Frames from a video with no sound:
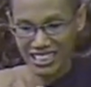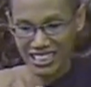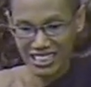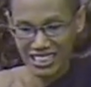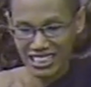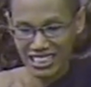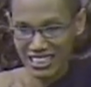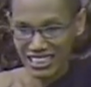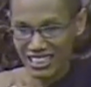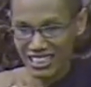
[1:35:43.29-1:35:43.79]

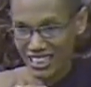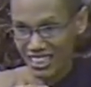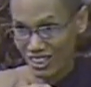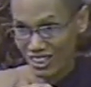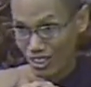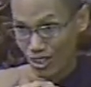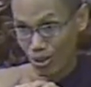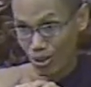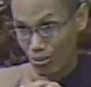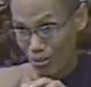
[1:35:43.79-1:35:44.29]
This is a
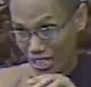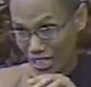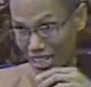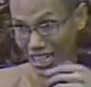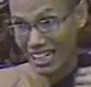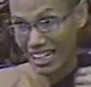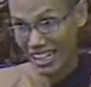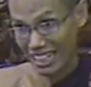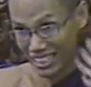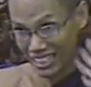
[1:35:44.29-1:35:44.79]
normal,
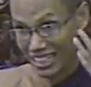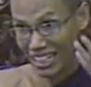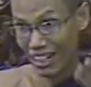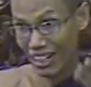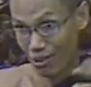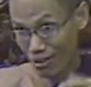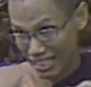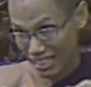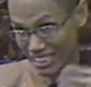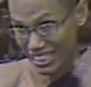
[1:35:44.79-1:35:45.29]
like
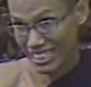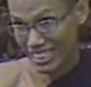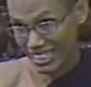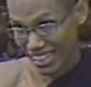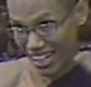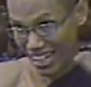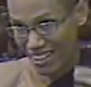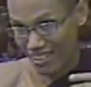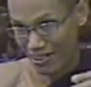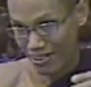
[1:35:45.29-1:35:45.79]
our
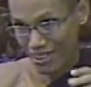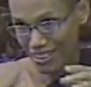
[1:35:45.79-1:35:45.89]
chaita,